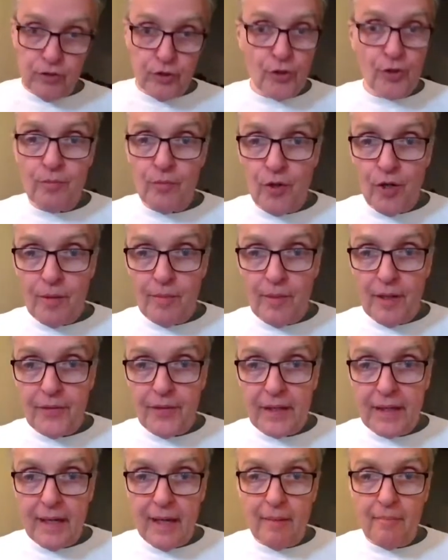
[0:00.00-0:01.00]
learn more
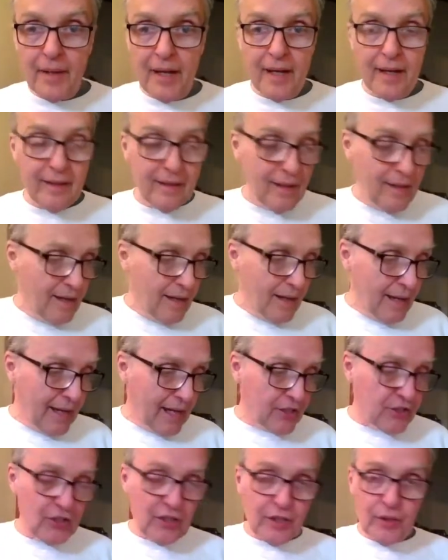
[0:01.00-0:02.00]
about the campaign.
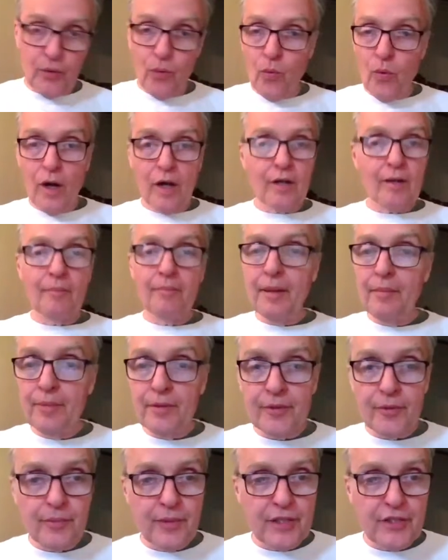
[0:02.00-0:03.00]
I actually welcome
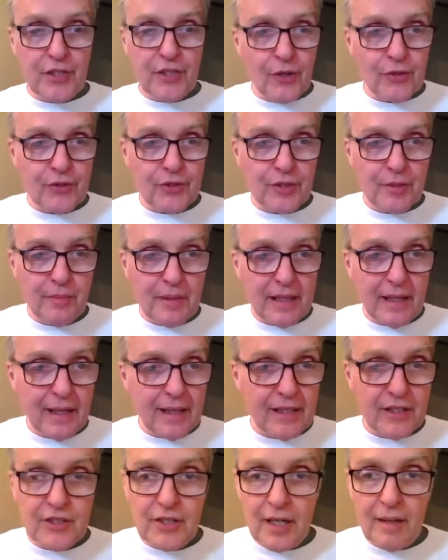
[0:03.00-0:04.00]
people to reach out to me
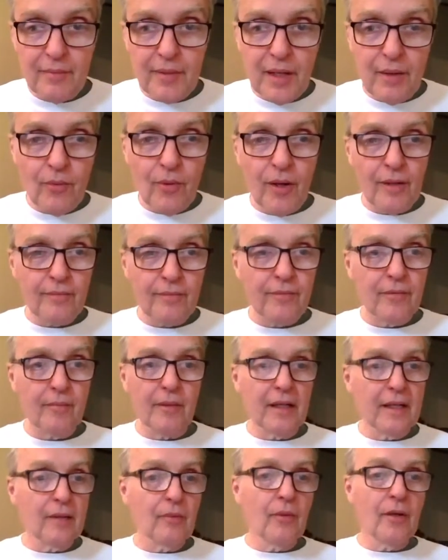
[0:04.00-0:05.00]
anytime they want
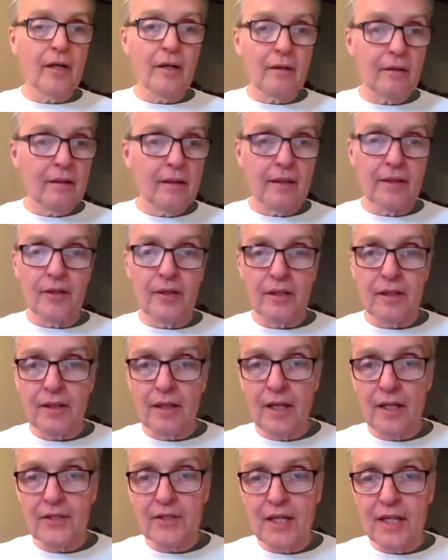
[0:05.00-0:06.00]
from anywhere. You
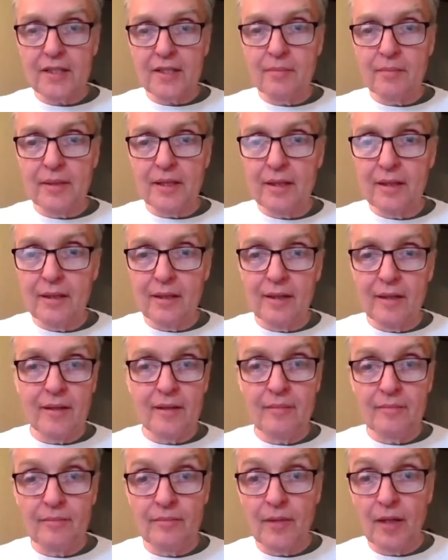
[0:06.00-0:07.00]
can contact me
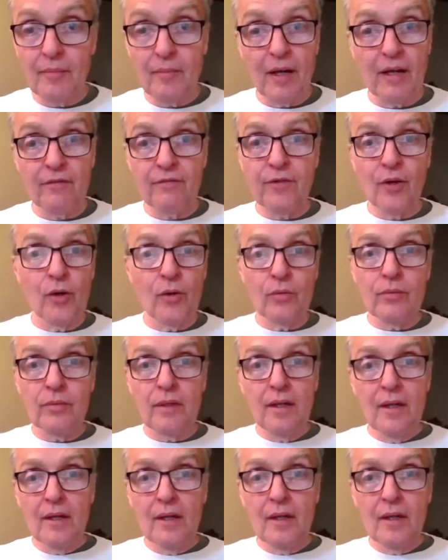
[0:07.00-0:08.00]
on my
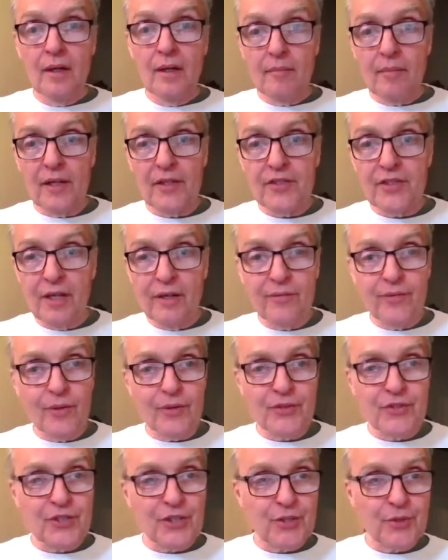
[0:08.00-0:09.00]
phone, my cell
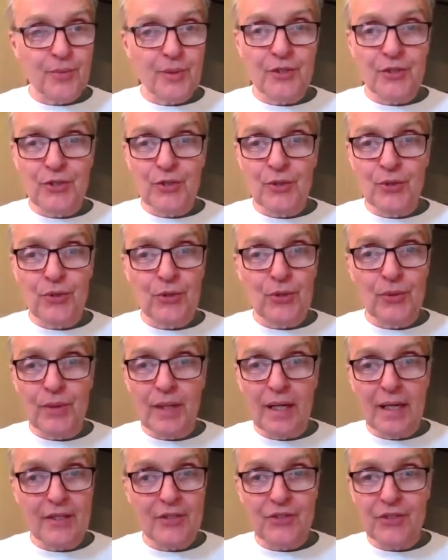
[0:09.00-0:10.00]
phone,
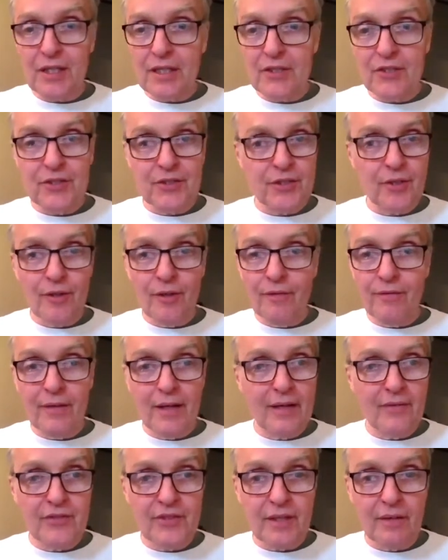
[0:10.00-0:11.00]

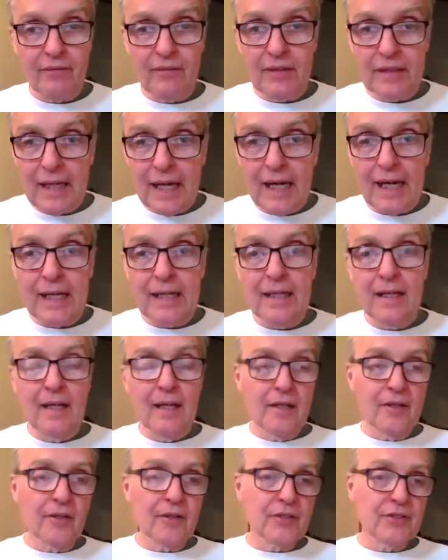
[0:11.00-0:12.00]
612-296-0579.
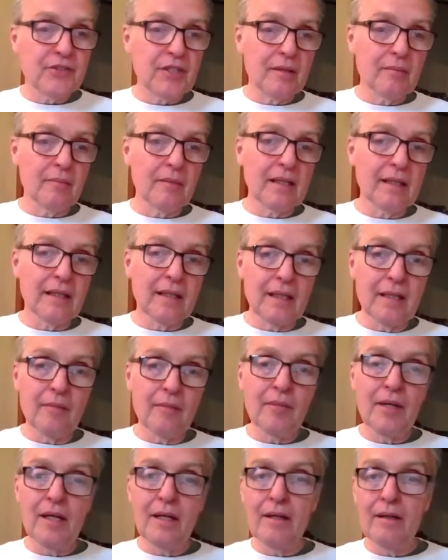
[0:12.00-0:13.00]
You can send me an
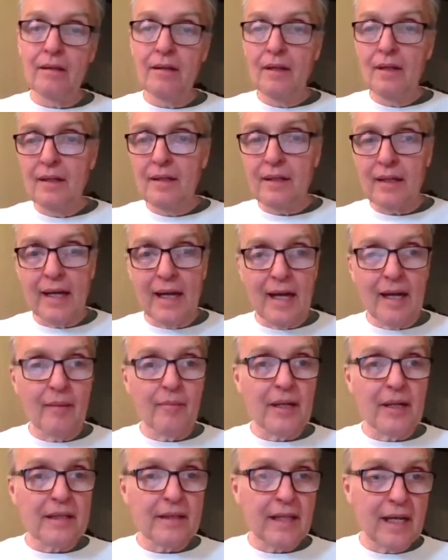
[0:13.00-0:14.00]
email,
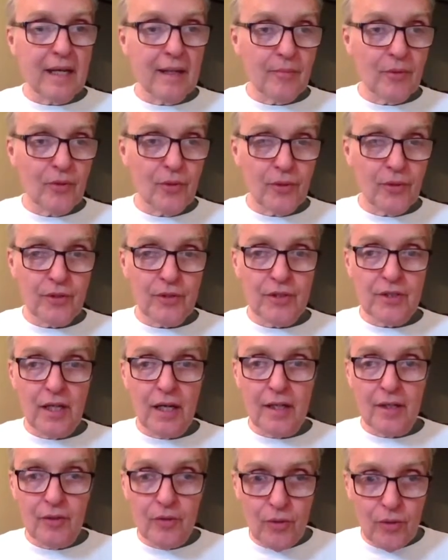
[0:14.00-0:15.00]

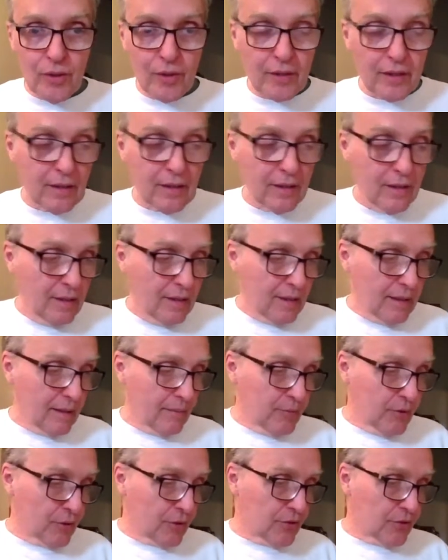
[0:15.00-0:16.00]
cam@camgordon.org.
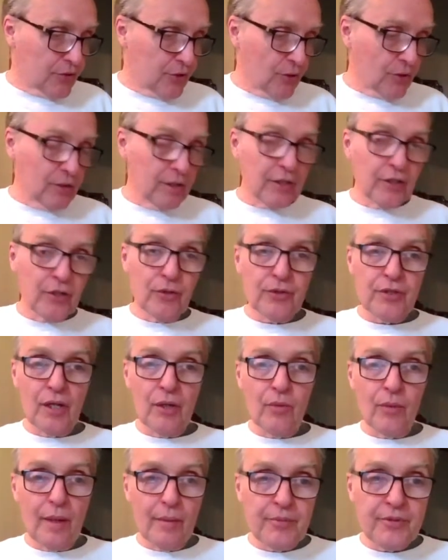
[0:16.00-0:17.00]
You can certainly
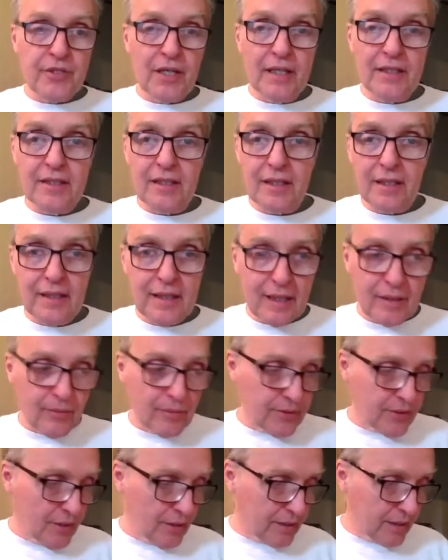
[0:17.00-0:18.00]
use our website to
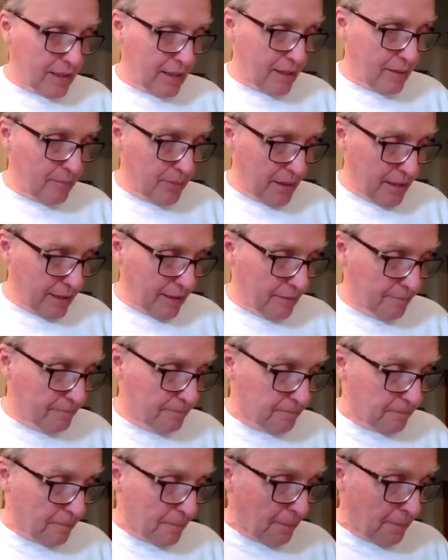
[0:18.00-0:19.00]
connect with our
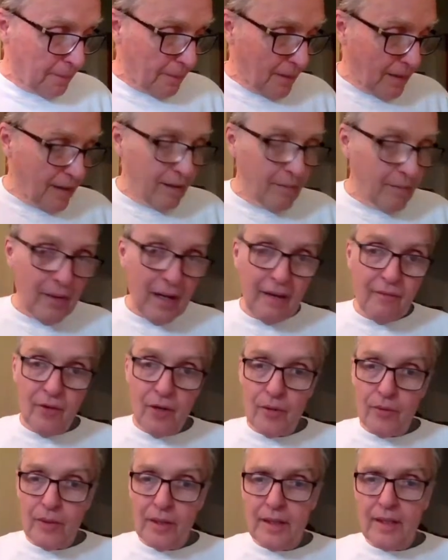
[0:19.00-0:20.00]
campaign.
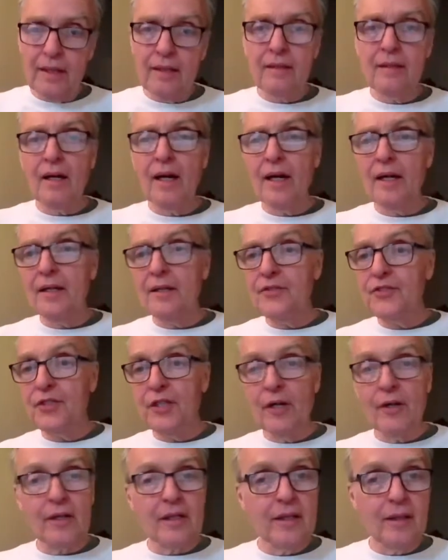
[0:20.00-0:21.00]
I've already got a
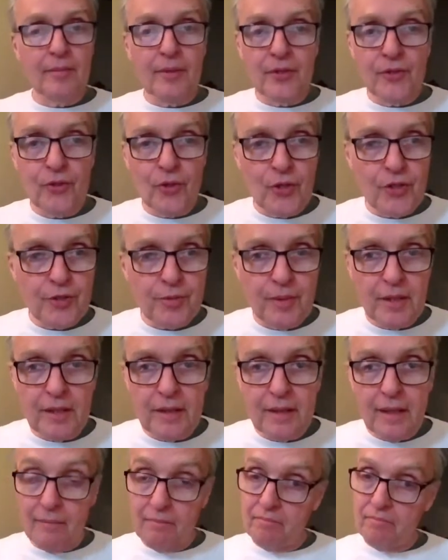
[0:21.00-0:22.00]
Sierra Club
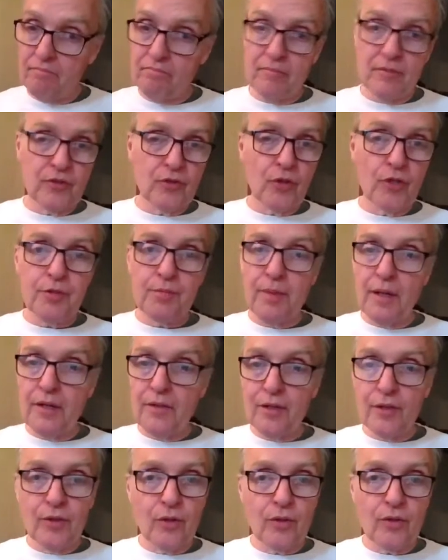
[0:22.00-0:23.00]
endorsement. Endorsed
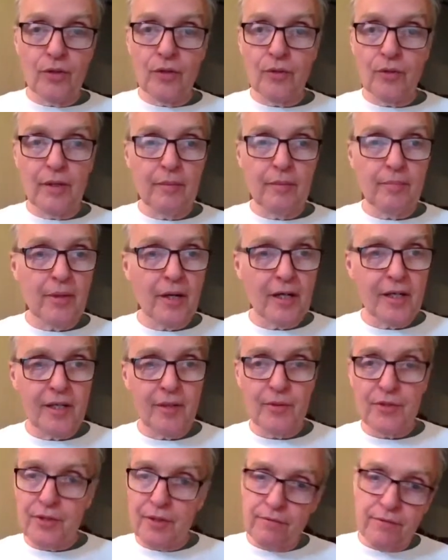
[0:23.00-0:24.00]
by the local Green
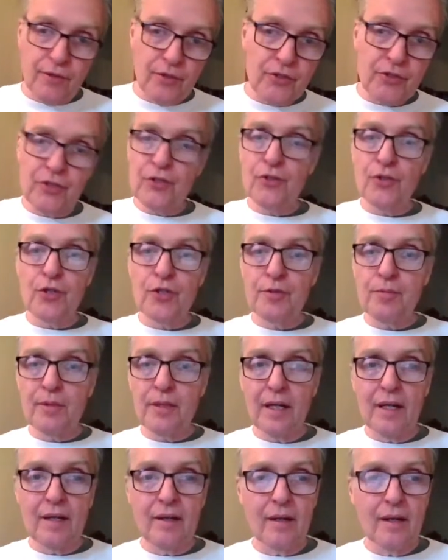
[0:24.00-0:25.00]
Party was the first
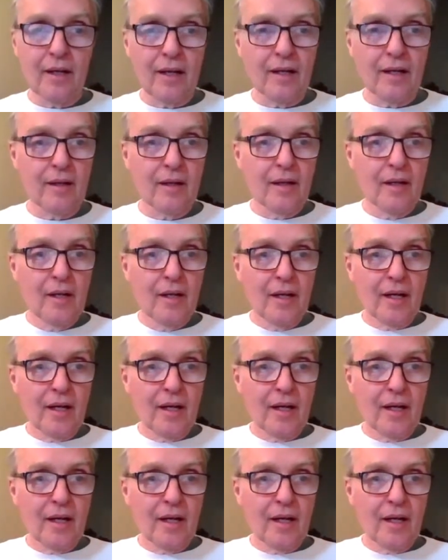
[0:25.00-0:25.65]
endorsement I